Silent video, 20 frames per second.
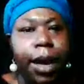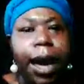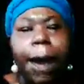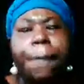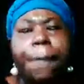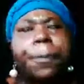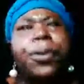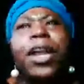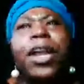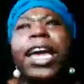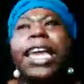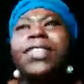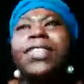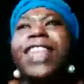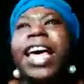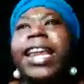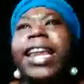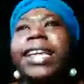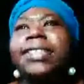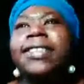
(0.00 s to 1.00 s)
A plant
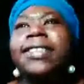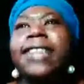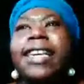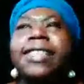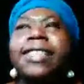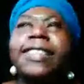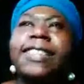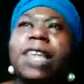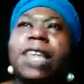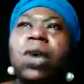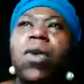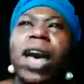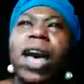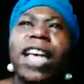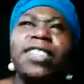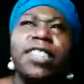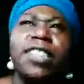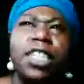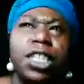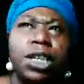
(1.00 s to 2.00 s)
that exists still
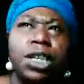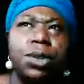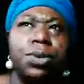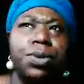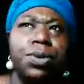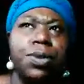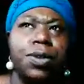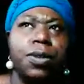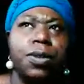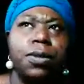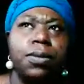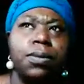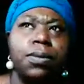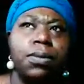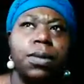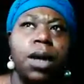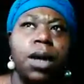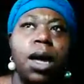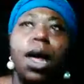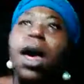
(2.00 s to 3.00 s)
has a use.
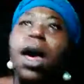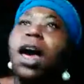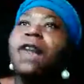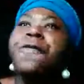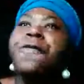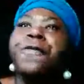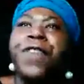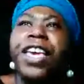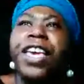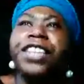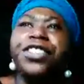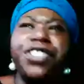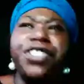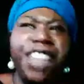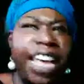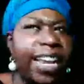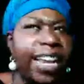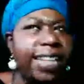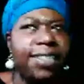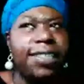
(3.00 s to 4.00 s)
A fish
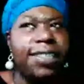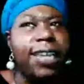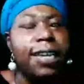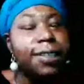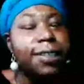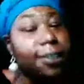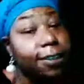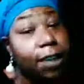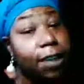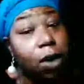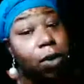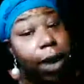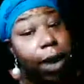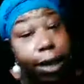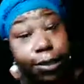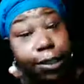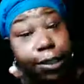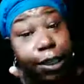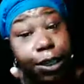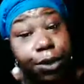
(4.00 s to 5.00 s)
that exists still
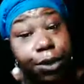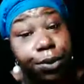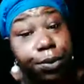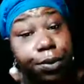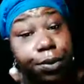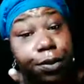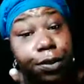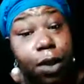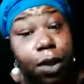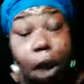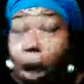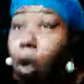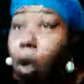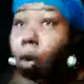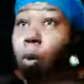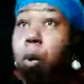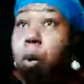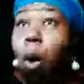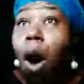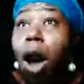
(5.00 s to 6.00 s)
has a use.
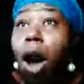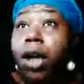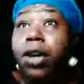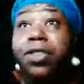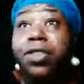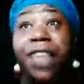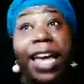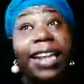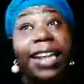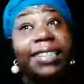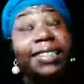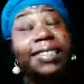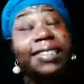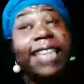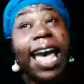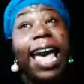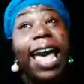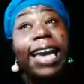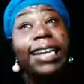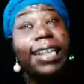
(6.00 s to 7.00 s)
Water that is
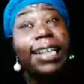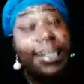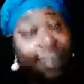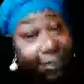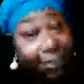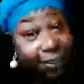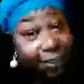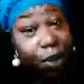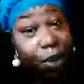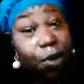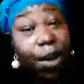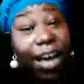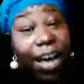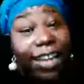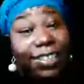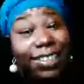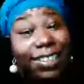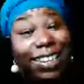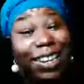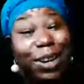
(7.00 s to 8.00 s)
stagnant still
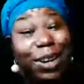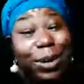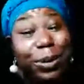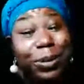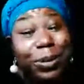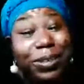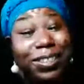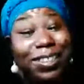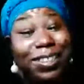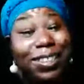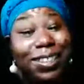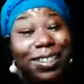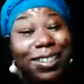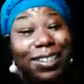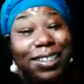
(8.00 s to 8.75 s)
has a use.